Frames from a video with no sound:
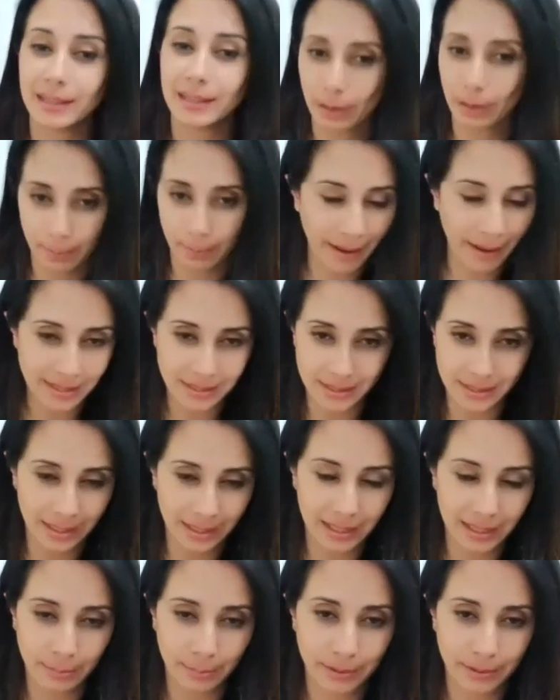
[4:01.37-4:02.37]
the
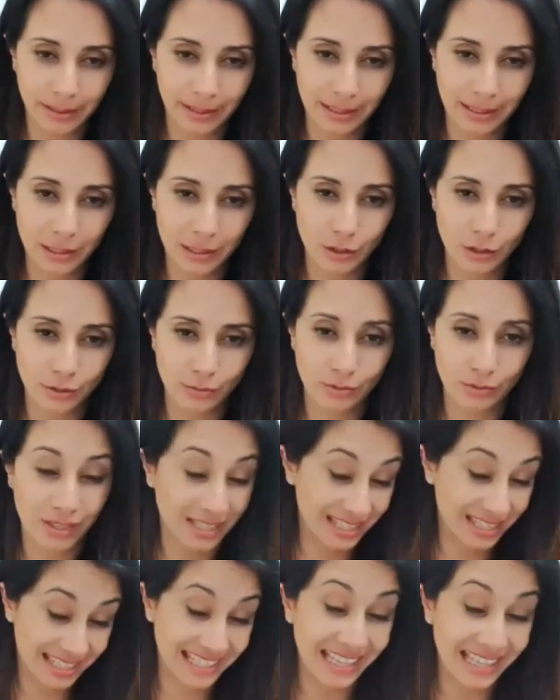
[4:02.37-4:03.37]
capacity and ability
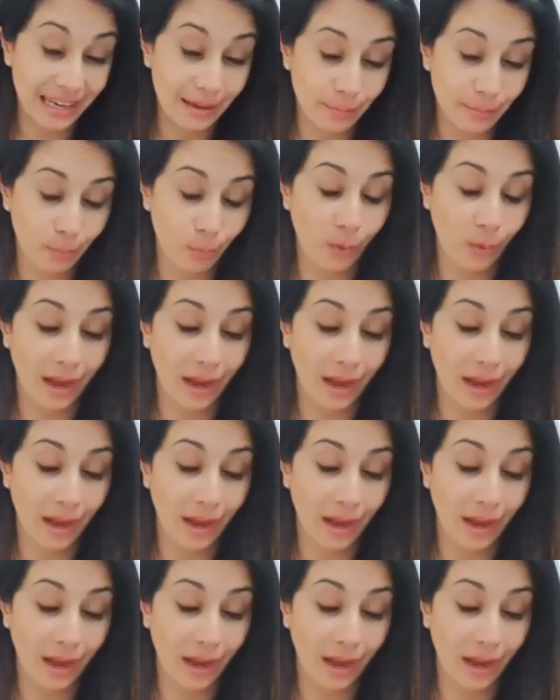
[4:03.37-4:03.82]
to sleep